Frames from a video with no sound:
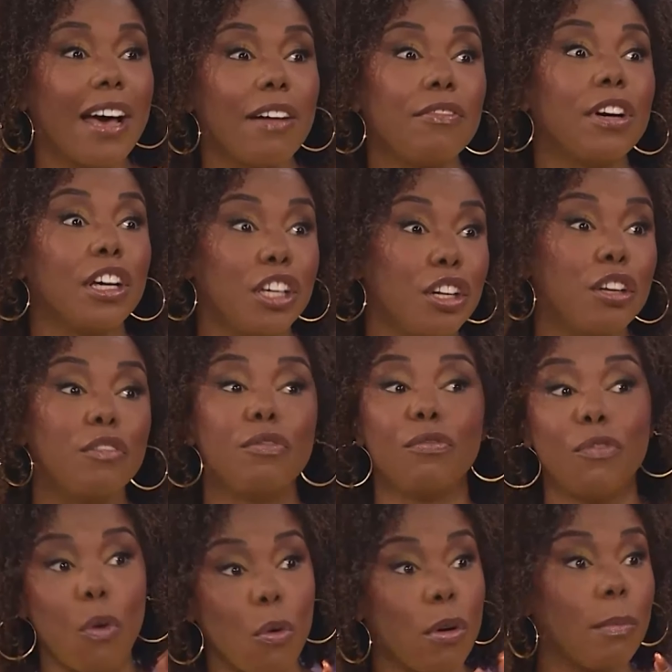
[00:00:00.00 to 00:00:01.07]
have a good
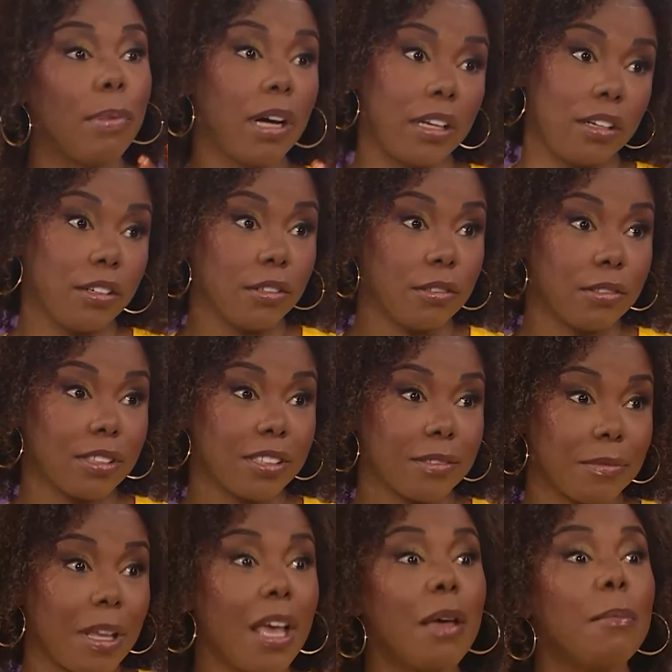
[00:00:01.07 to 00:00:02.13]
four bundles
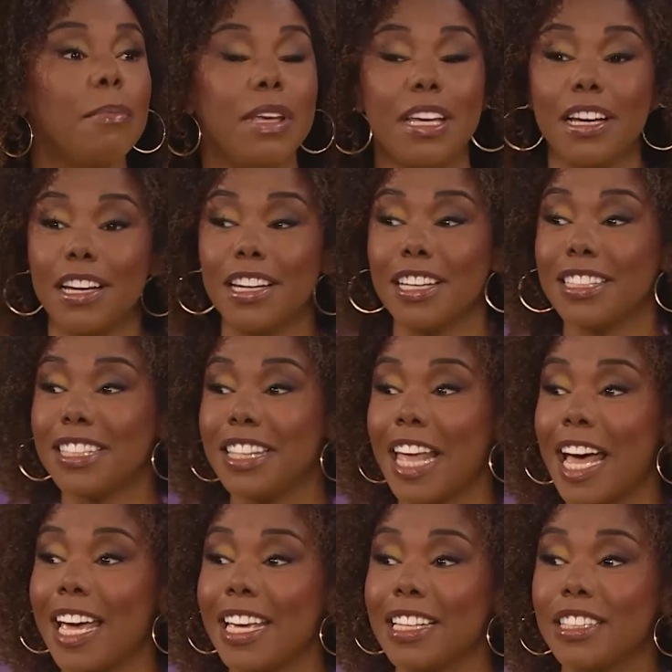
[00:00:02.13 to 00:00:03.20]

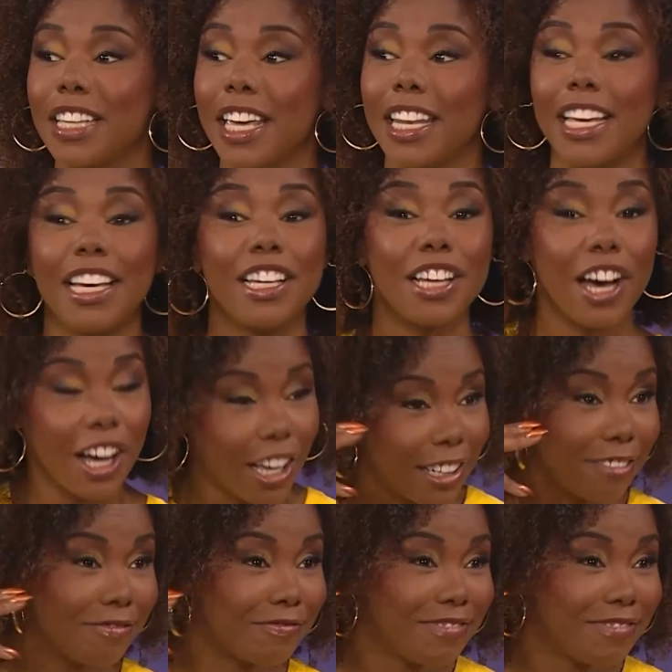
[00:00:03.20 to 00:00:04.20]
because getting cut.